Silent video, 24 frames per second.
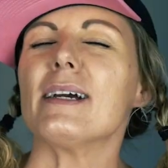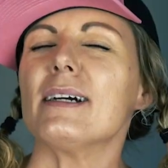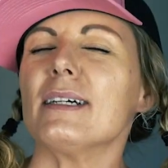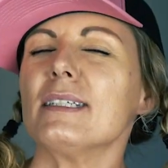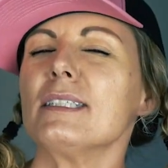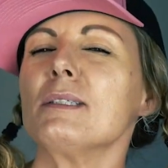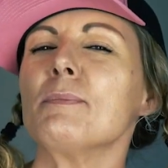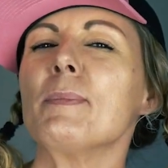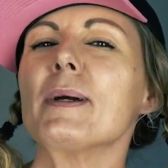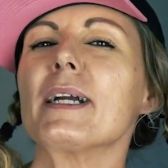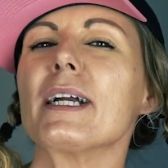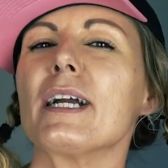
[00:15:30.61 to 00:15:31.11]

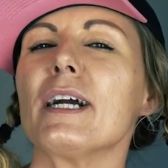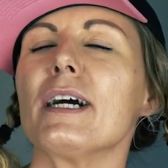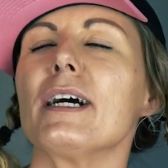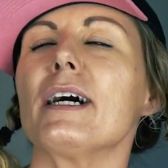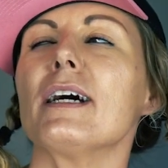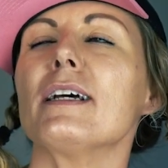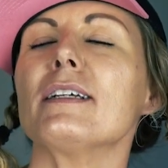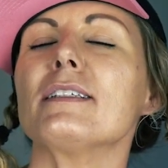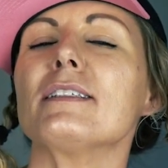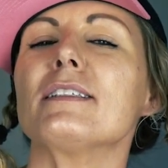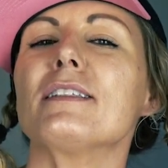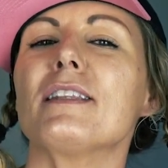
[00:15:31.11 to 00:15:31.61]
It's
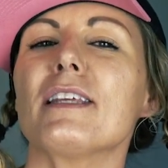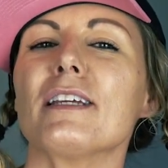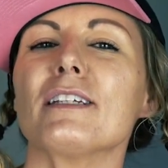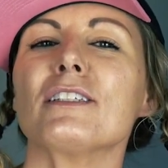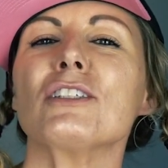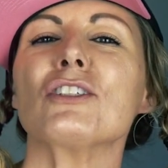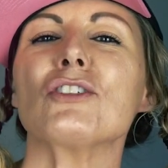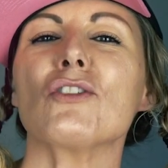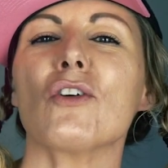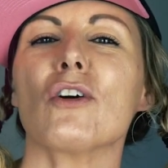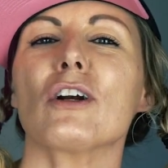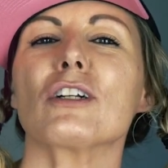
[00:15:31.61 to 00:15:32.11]
because
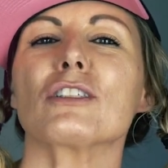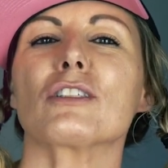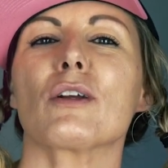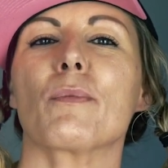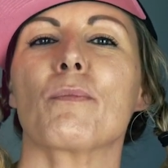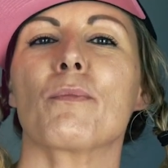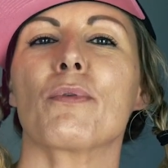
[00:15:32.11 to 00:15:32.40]
this starts a